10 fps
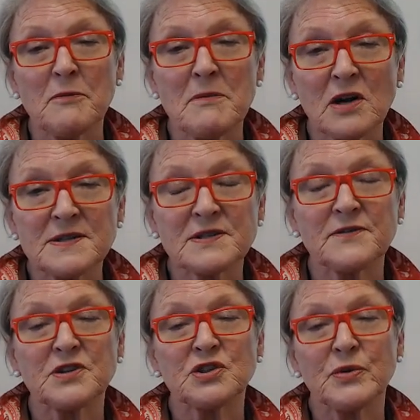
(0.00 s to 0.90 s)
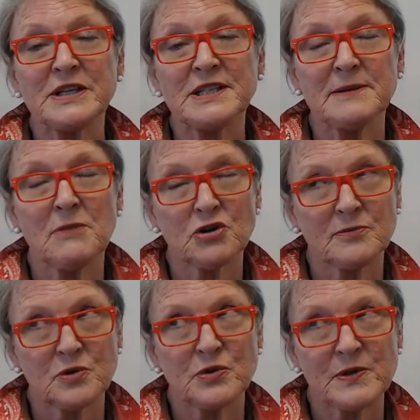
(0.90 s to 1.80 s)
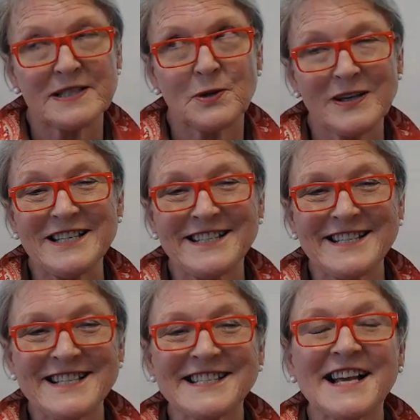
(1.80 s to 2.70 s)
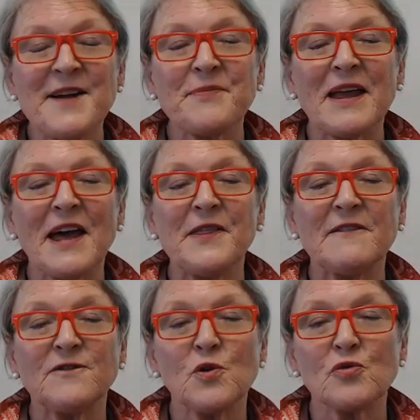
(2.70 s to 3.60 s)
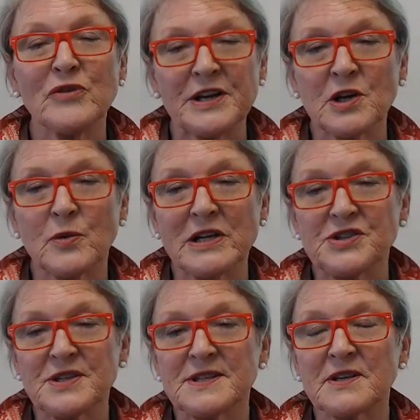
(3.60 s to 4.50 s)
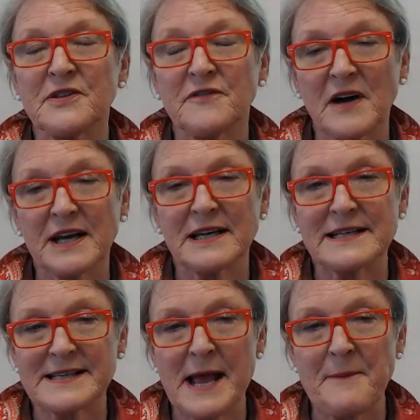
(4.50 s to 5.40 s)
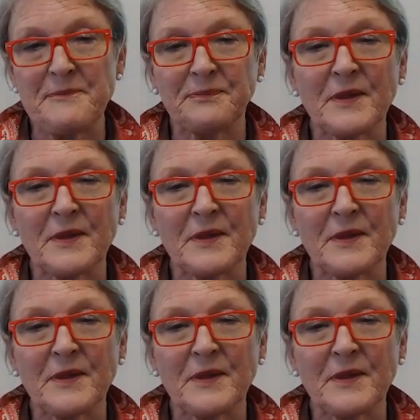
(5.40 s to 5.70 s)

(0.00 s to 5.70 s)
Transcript: most of the 20 multiple choice questions and the 4 written questions in the final exam.